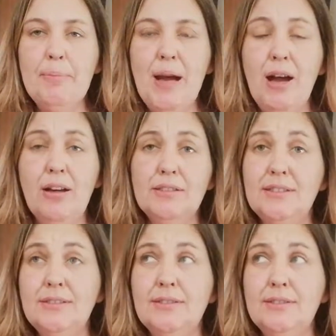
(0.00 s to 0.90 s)
about
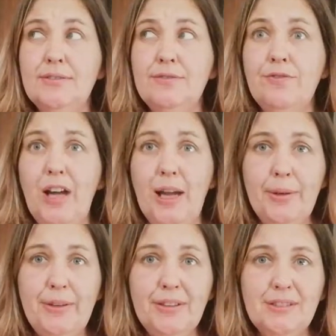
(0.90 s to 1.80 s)

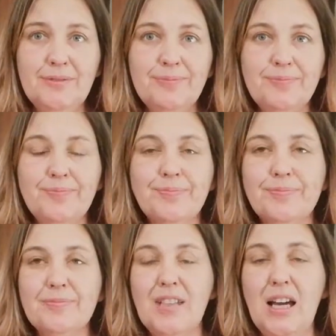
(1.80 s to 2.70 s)
fibre
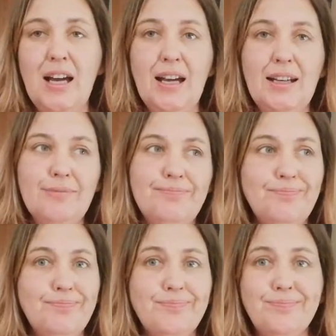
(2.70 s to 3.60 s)

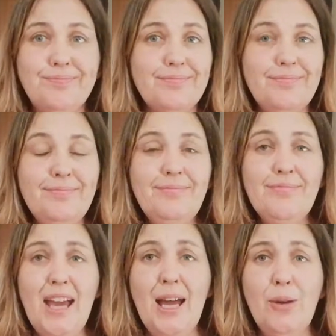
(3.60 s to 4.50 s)
and
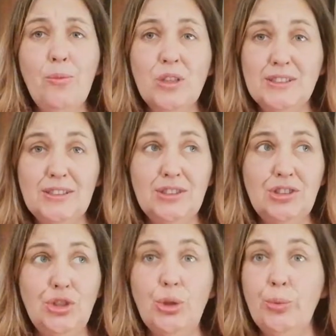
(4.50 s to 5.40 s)
what
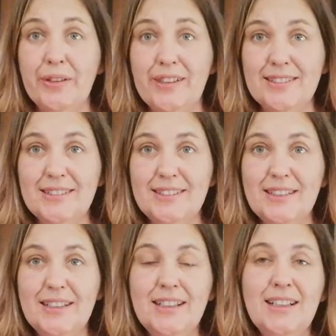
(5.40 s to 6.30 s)
to do with
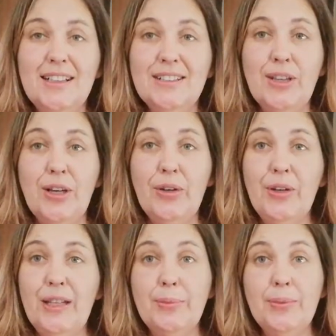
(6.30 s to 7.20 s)
it.
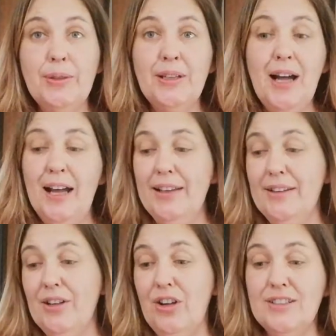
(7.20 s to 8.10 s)
So it will
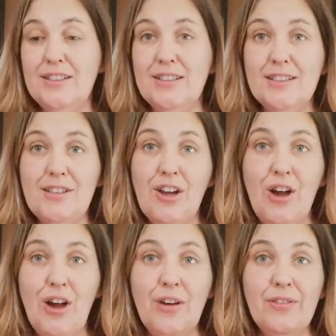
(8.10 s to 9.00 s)
either consist
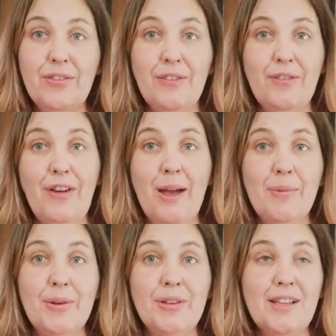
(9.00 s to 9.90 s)
of the
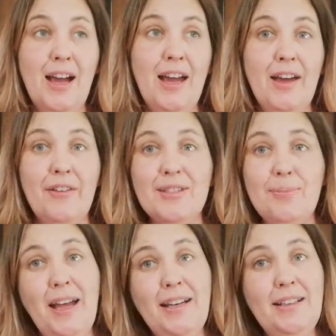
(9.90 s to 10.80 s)
fibres I have
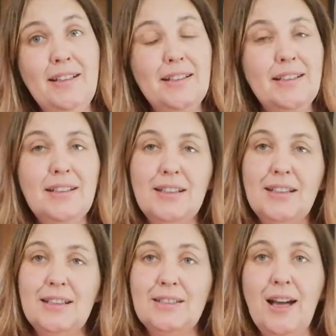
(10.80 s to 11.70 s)
spun,
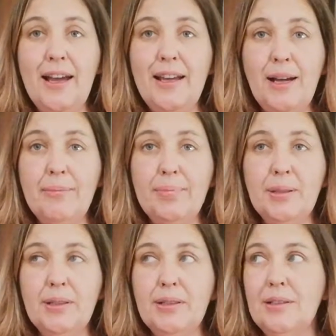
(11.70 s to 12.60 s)
dyed up,